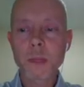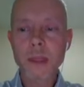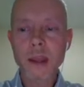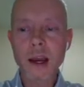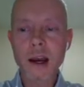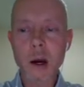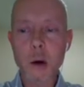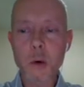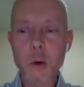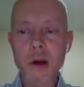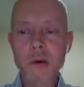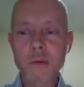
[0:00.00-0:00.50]

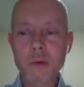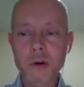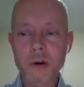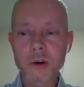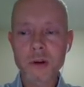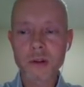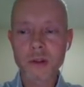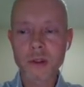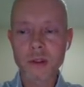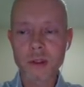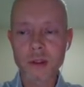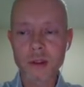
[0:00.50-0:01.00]

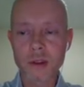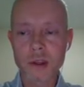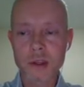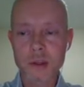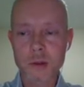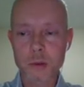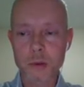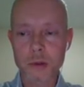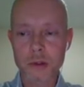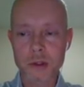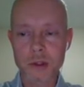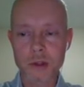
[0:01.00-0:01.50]
However,
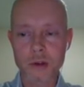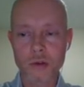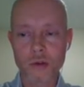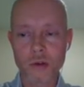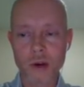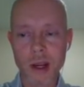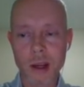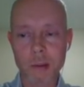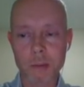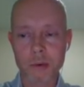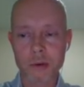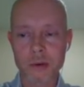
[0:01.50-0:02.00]
this was a
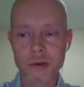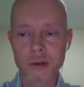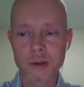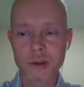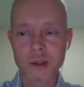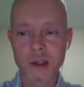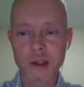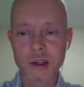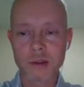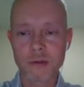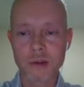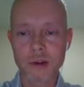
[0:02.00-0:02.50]
trap
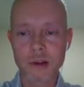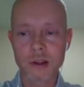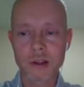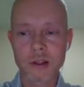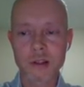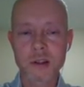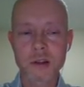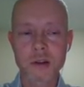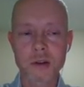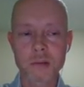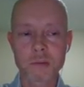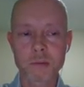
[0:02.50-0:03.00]
that he fell
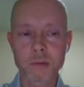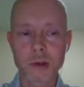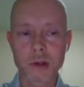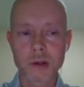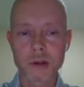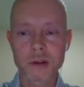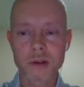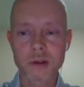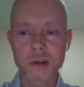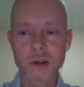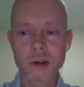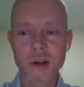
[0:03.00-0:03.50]
into,
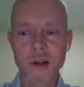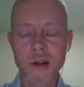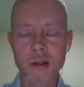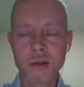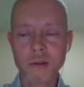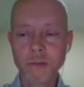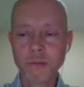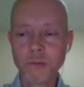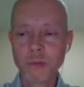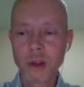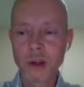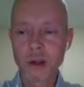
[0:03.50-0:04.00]
because
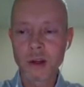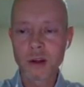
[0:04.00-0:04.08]
now